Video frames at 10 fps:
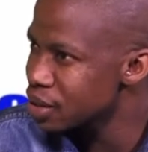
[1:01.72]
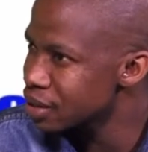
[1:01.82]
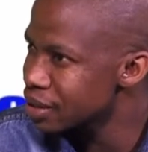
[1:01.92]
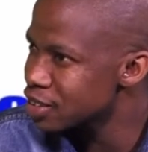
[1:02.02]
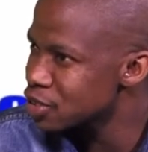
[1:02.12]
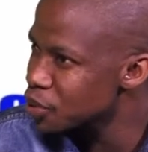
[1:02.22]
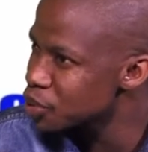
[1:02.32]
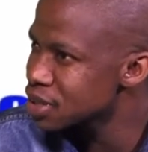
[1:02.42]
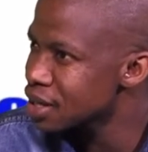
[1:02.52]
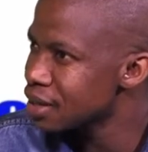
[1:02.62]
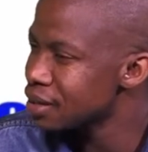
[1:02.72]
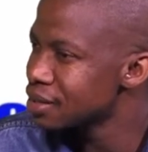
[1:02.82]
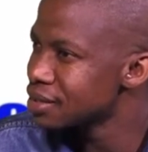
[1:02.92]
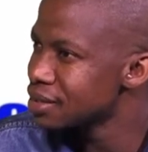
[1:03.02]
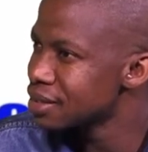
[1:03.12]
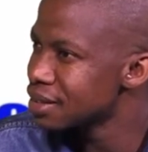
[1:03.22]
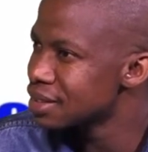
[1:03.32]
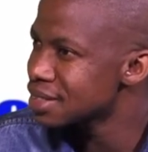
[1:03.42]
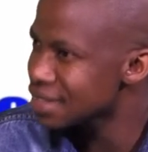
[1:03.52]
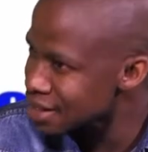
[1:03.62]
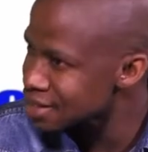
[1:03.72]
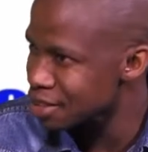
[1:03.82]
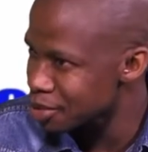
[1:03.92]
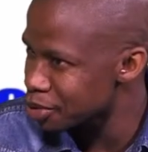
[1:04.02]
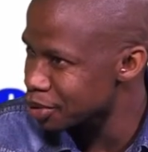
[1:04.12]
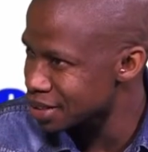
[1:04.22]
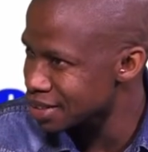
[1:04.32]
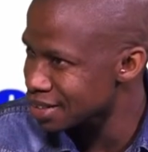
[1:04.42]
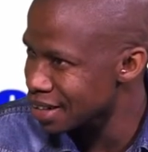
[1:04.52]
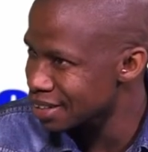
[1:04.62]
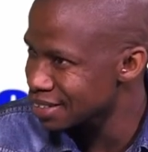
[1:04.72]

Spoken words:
a social science psychology, right?